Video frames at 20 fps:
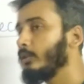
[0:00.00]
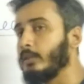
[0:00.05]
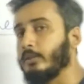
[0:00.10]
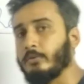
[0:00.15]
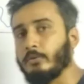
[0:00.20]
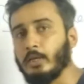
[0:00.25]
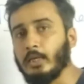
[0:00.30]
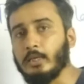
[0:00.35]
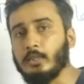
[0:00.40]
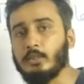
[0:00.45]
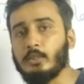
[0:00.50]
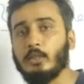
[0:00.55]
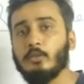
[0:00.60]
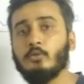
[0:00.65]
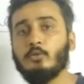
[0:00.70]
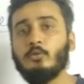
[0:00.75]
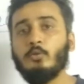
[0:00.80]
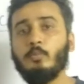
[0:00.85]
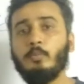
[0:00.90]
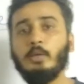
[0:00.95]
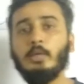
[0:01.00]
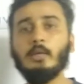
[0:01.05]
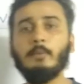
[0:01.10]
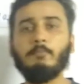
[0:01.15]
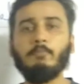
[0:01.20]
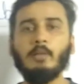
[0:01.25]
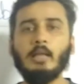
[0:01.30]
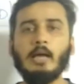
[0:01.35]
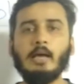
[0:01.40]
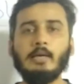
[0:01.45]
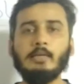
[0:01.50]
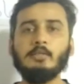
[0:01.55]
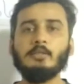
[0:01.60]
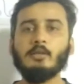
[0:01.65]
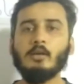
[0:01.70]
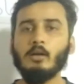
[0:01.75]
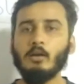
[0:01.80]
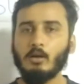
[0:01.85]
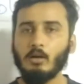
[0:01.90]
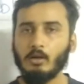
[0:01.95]
the rate to be applied
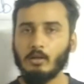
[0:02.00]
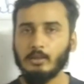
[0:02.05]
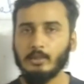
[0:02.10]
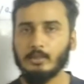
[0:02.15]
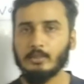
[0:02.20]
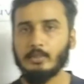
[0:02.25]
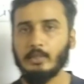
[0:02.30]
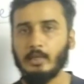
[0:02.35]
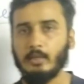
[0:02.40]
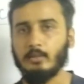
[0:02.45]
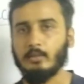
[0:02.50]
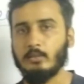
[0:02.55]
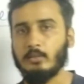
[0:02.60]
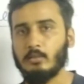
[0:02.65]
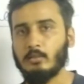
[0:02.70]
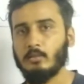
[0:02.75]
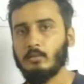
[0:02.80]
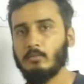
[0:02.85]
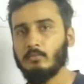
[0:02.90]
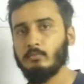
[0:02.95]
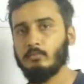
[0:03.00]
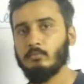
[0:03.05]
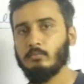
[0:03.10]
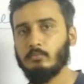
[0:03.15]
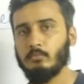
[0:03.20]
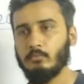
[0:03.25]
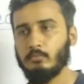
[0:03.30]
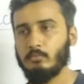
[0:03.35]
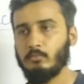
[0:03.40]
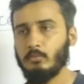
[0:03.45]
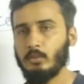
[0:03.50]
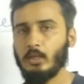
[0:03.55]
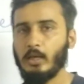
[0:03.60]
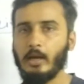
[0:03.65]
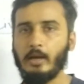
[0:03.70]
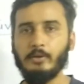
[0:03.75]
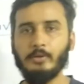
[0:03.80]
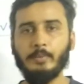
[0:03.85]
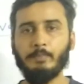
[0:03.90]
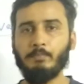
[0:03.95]
on the sales,
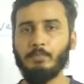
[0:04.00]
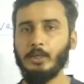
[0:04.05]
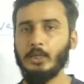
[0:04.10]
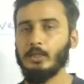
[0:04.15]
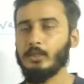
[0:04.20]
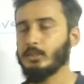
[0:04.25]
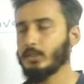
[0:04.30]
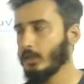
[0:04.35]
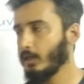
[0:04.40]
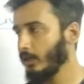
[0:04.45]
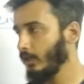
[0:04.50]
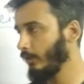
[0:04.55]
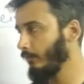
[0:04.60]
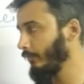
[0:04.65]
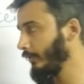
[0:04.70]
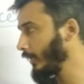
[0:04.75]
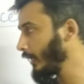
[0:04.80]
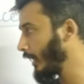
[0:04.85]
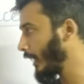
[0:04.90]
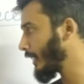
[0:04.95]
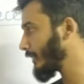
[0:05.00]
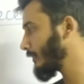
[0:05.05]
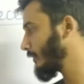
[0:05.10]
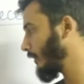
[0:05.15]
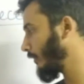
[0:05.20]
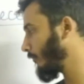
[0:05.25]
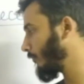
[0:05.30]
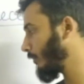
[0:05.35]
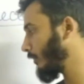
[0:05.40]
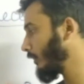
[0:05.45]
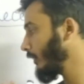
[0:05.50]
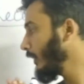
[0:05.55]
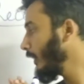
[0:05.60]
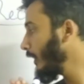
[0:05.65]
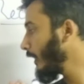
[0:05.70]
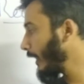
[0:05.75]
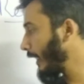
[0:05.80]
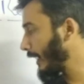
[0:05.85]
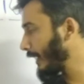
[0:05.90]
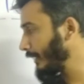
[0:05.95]
I repeat, if he has given
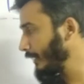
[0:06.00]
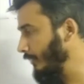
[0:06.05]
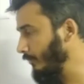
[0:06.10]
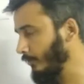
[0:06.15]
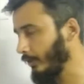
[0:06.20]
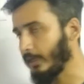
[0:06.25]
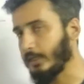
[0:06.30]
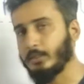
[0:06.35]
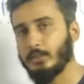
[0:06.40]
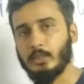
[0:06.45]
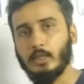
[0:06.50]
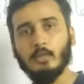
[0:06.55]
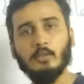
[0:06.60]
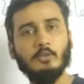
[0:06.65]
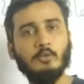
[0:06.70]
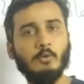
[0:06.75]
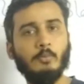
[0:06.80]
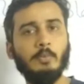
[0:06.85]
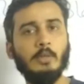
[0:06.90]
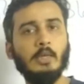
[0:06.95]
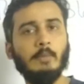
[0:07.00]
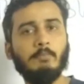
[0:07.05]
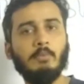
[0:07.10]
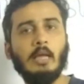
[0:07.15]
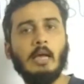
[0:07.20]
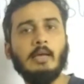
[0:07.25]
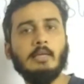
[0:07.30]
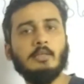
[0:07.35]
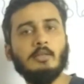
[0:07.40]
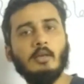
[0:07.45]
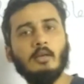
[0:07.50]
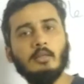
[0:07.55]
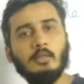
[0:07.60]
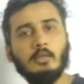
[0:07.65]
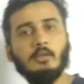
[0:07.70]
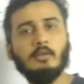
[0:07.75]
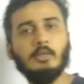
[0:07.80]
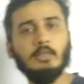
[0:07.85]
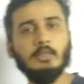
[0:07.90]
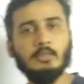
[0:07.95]
any rate to be applied on the
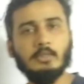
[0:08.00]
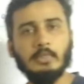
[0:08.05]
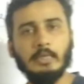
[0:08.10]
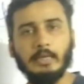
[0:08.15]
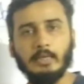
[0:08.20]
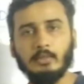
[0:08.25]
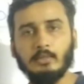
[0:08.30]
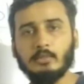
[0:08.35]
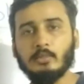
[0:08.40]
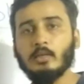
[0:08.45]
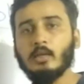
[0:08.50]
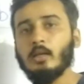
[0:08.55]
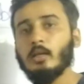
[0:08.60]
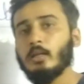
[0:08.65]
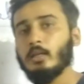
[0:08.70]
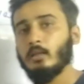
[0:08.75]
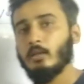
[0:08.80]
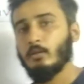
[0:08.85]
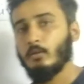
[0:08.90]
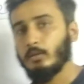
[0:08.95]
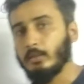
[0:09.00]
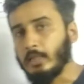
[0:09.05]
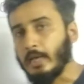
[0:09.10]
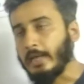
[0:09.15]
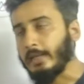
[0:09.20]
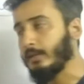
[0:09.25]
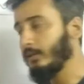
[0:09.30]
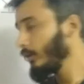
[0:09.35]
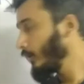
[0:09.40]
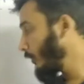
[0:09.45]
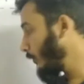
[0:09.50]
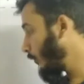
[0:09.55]
credit sales, then